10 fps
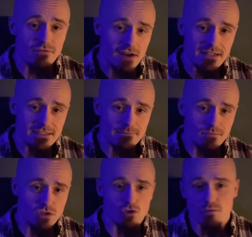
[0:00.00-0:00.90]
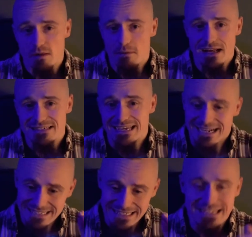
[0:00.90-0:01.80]
the fats. So some of the plastic can
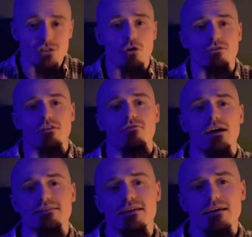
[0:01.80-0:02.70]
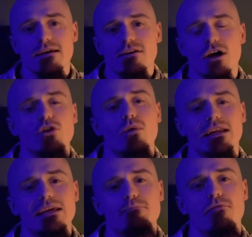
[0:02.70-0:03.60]
actually leach onto the fats. Now,
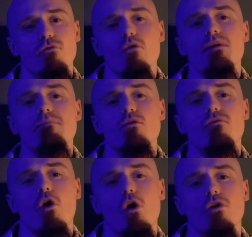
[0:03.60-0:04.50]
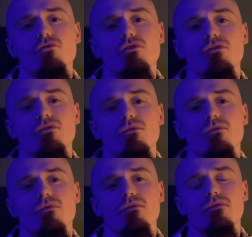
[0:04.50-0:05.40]
quickly, before we move on to
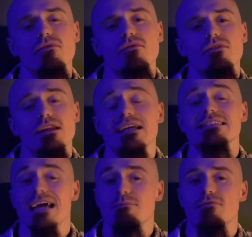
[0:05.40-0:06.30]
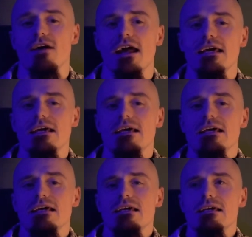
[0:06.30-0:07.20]
the next type of fat,
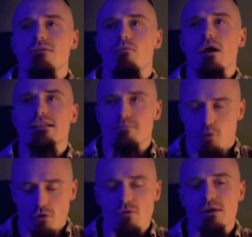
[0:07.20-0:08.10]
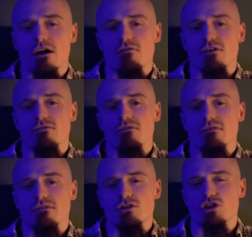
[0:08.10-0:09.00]
it's important that we cover
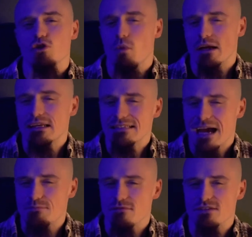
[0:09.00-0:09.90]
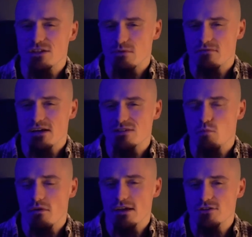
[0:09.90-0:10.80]
just quickly types of saturated fats
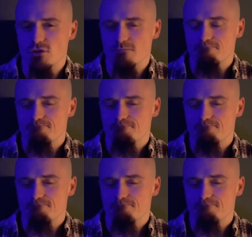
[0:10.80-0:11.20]
and what they do.